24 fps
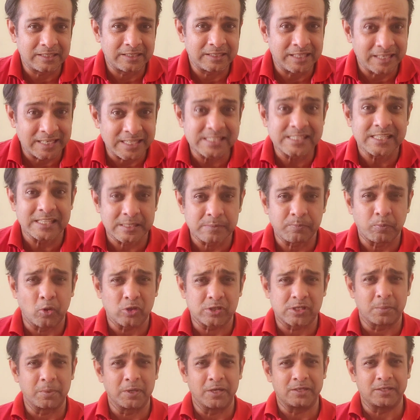there is this
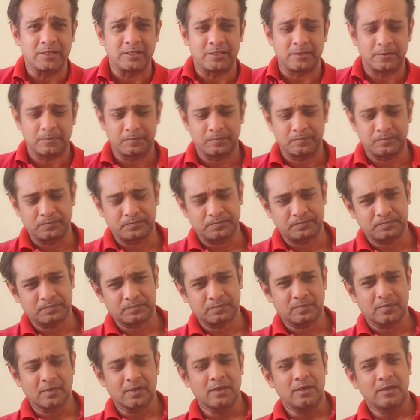possibility
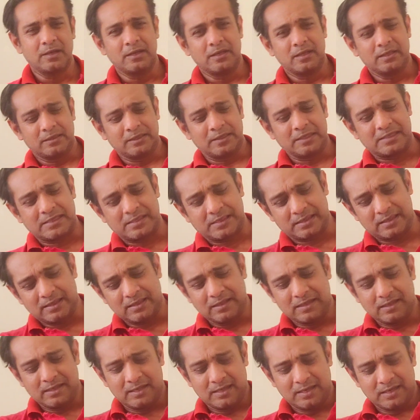that
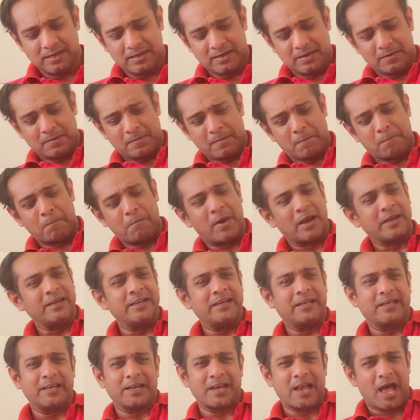money
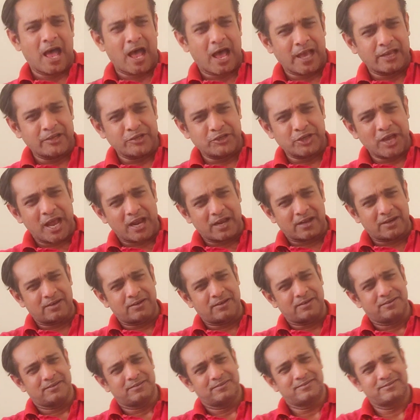can hijack
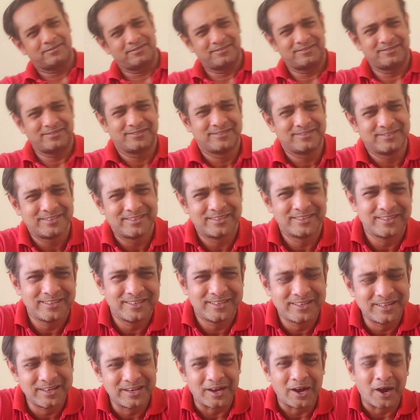
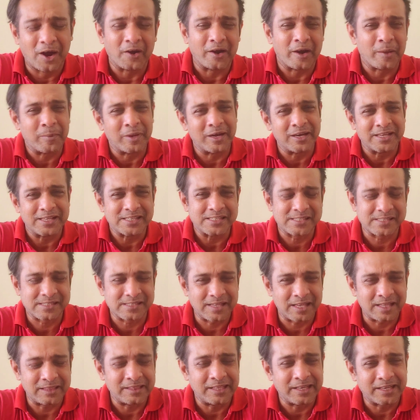our
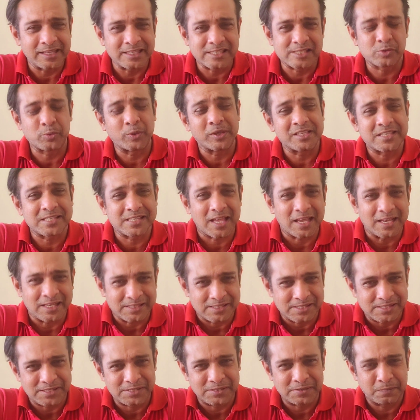MLAs and they can switch
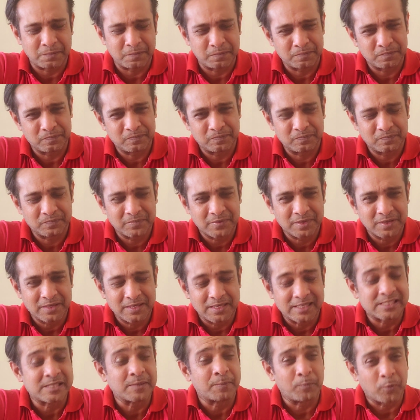sides
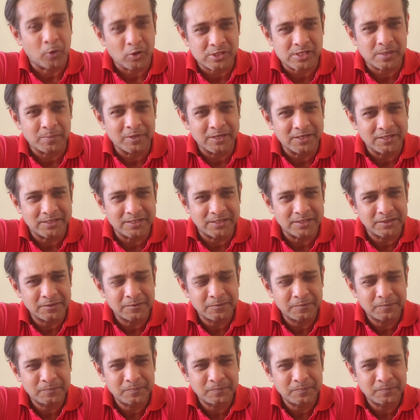is a possibility.